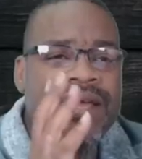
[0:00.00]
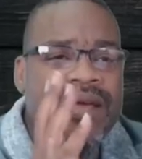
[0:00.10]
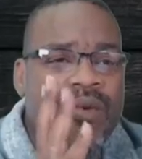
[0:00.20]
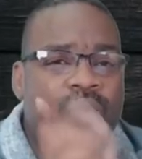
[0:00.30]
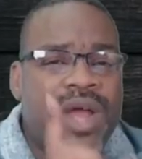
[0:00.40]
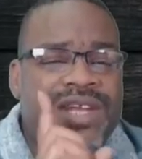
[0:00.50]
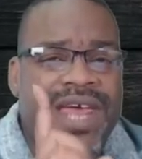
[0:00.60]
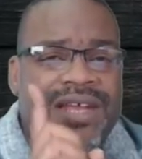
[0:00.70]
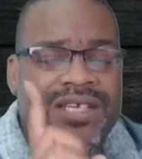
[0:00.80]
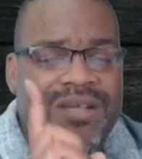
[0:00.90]
One
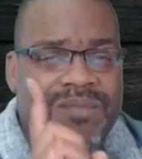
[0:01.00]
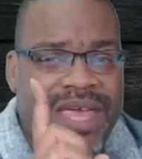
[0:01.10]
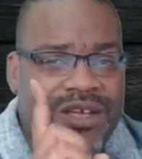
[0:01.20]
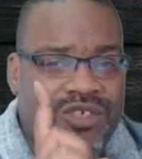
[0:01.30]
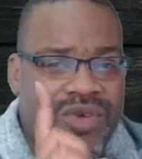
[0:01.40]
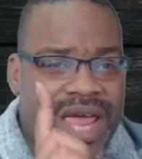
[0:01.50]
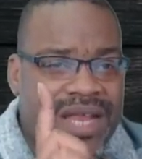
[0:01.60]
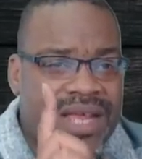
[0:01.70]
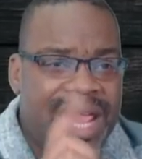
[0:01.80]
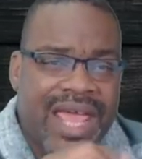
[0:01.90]
day doesn't make a
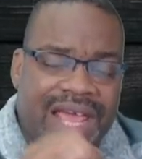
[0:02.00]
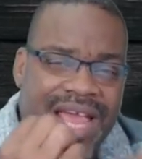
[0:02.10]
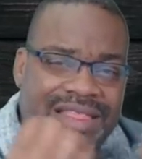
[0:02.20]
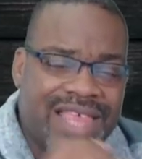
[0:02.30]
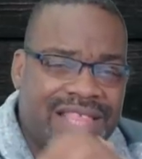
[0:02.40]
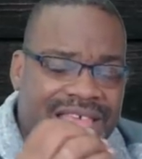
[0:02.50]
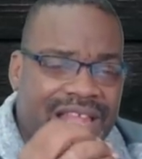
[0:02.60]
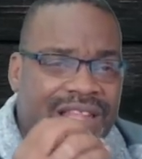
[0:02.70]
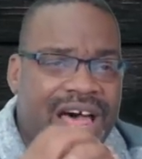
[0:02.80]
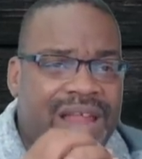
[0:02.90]
trend. And I think that
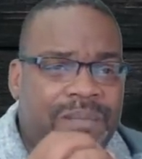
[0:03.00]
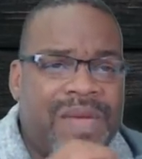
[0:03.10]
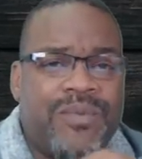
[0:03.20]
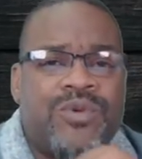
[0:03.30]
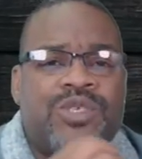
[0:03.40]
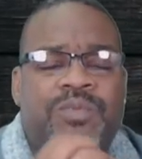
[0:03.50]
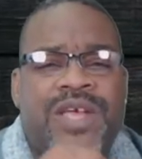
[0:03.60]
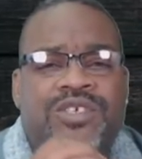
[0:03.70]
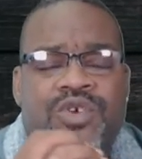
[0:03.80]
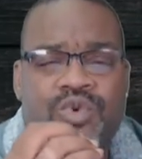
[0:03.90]
a lot of people,
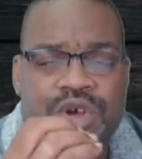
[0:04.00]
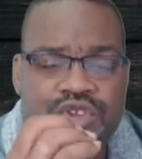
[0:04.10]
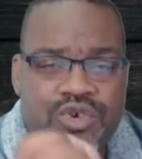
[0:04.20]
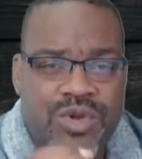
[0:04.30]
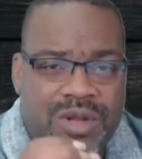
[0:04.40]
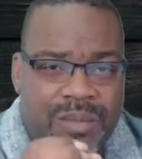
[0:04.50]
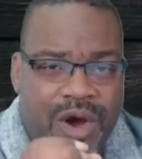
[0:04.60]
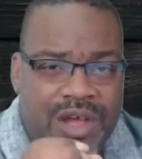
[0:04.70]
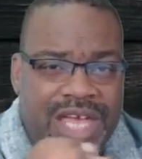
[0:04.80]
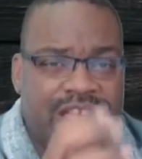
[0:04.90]
especially who are new to the
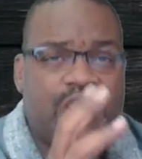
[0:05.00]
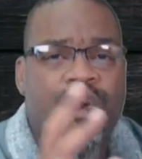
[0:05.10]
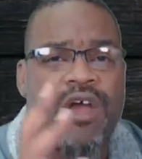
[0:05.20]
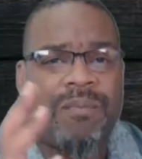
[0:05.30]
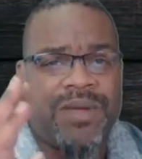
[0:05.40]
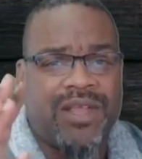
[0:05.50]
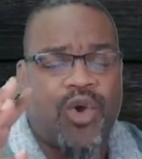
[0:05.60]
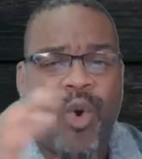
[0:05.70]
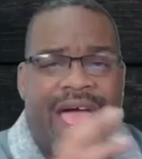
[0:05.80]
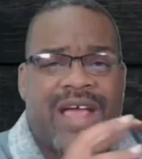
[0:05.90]
market, get caught up in the
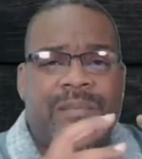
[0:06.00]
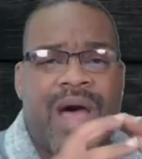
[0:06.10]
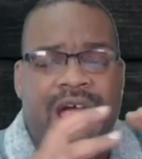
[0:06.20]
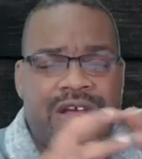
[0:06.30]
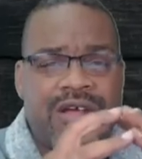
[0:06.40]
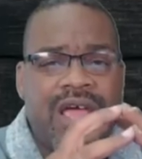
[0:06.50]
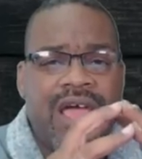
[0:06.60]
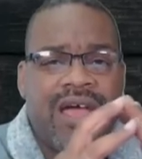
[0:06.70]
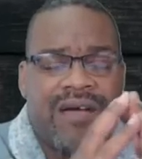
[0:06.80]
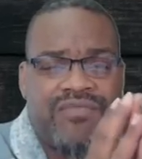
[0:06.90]
quagmire
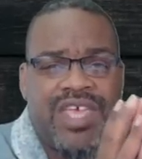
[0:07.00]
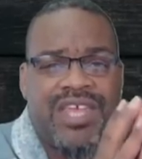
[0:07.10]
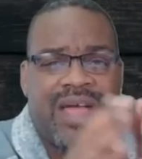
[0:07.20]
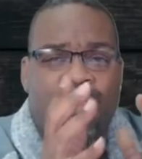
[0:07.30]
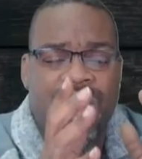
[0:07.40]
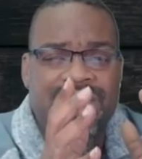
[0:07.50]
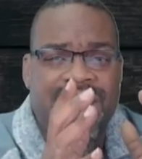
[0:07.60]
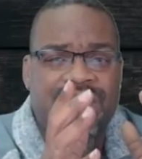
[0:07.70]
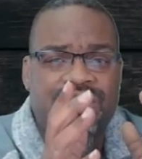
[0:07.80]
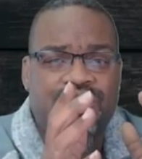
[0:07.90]
of thinking that one
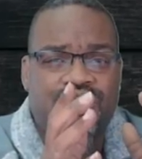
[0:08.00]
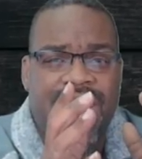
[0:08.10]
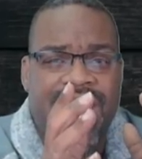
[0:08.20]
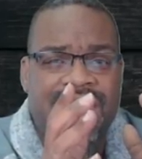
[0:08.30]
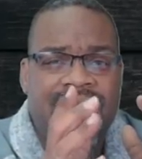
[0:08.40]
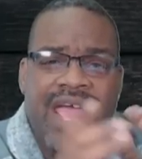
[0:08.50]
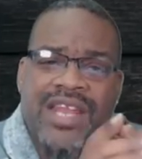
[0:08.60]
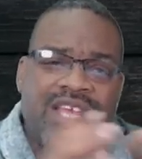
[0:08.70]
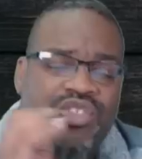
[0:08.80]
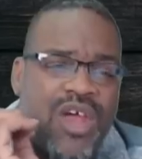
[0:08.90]
day is a trend.
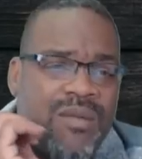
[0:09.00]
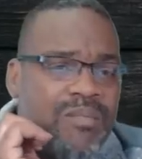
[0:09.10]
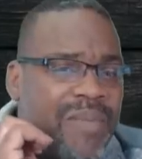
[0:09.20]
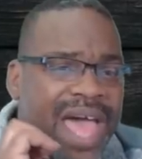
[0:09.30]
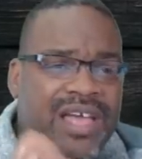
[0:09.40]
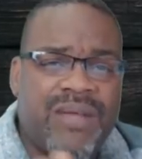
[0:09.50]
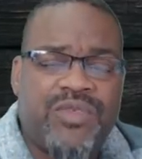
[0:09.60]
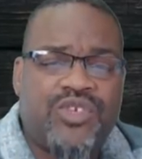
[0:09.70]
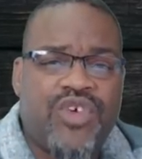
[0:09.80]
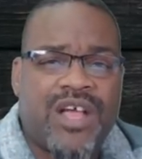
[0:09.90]
They start backing up
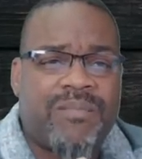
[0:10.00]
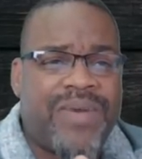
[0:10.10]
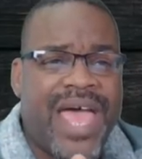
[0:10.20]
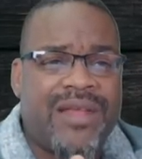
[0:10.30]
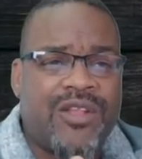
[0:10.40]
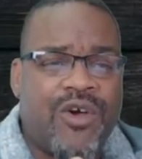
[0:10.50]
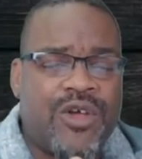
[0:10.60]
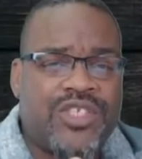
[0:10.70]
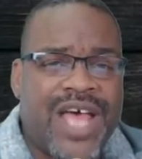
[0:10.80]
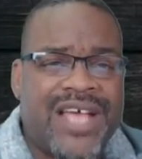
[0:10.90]
the truck, buying
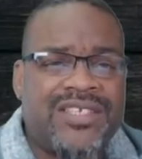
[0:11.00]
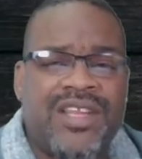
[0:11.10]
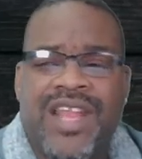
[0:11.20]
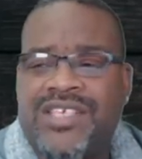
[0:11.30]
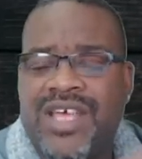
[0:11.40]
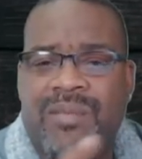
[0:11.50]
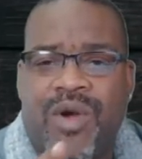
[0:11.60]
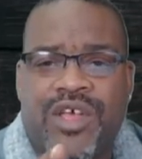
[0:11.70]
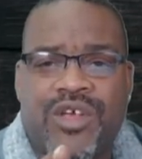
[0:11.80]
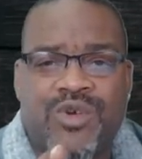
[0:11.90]
long stocks, and the next day the
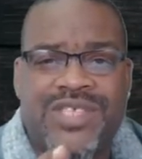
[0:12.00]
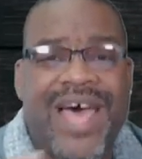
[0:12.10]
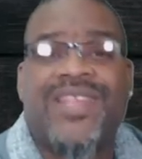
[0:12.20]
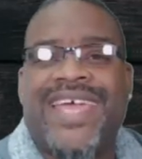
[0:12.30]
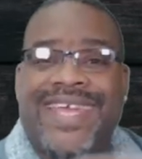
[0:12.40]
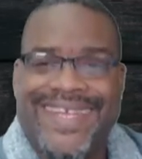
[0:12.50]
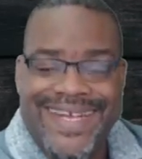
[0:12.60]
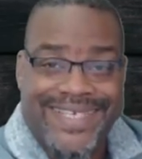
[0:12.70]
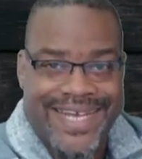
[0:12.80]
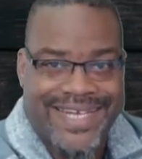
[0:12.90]
market goes down like it
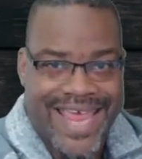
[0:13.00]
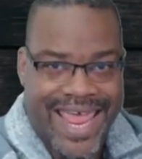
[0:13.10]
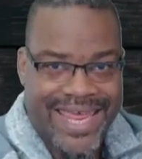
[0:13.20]
did today.